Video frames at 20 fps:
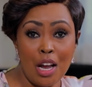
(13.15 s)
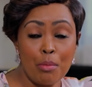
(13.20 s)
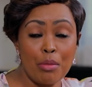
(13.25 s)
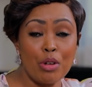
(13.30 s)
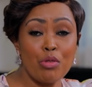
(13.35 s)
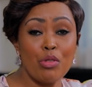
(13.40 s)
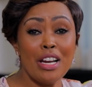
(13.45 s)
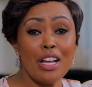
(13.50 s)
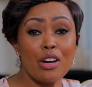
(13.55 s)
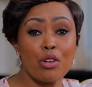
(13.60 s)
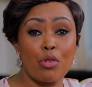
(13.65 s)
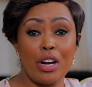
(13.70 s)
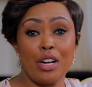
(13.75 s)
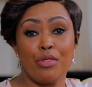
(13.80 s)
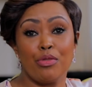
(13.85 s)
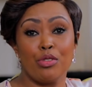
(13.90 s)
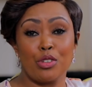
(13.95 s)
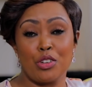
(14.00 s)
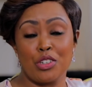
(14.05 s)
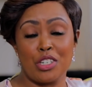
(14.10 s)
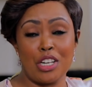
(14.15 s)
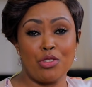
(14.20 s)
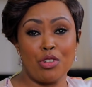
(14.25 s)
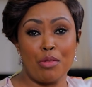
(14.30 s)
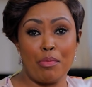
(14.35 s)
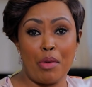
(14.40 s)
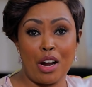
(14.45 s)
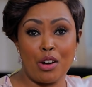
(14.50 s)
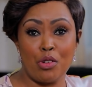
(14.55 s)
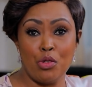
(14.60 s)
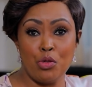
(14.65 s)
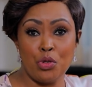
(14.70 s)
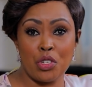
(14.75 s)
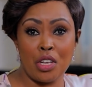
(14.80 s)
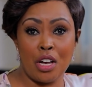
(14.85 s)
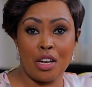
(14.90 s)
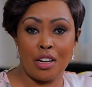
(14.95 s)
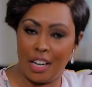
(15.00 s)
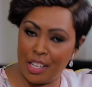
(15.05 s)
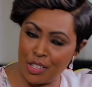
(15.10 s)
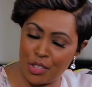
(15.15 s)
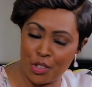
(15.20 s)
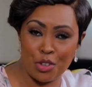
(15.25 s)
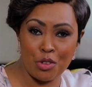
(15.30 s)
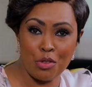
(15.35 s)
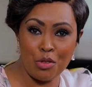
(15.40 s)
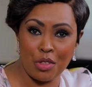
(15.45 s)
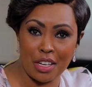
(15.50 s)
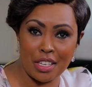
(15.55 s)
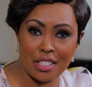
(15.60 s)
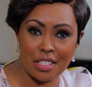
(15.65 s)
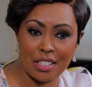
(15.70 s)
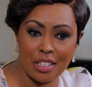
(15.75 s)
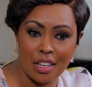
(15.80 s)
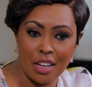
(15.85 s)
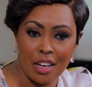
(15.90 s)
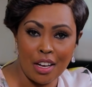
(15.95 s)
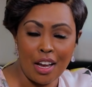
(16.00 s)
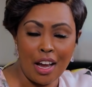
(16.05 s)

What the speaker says: but really grateful to Tetra Pak who said let's do this.